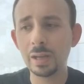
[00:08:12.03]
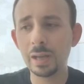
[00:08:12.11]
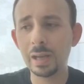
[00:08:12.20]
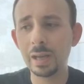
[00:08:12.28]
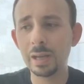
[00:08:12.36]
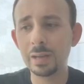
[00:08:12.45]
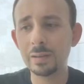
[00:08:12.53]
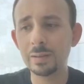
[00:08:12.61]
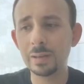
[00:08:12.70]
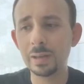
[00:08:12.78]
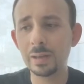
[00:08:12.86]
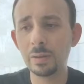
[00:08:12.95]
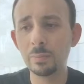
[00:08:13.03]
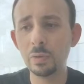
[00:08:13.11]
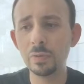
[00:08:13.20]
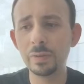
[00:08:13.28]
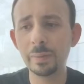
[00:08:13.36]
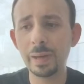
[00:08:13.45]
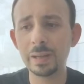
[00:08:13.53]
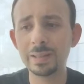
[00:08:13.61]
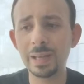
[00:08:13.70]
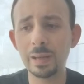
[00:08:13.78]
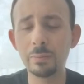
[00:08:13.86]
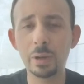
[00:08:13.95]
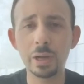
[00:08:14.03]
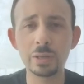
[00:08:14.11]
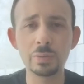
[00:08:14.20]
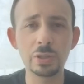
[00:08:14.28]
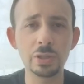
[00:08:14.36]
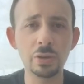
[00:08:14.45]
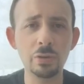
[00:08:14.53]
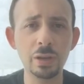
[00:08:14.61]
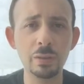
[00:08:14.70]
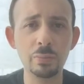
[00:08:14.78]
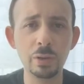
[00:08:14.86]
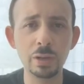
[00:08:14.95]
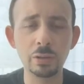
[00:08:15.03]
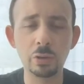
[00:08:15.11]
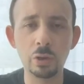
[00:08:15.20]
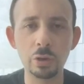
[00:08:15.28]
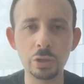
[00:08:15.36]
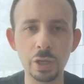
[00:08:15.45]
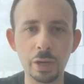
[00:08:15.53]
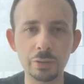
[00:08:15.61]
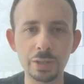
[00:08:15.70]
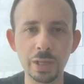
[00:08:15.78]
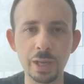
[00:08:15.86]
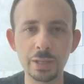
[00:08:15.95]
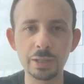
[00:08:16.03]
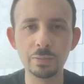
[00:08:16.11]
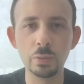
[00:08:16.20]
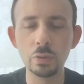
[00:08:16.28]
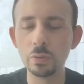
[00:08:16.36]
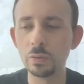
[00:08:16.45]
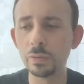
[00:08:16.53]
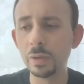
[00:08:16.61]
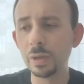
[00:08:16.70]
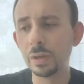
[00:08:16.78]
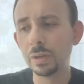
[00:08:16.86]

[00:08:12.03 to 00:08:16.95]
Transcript: and it had moved about $10, which is already a pretty large outsized move.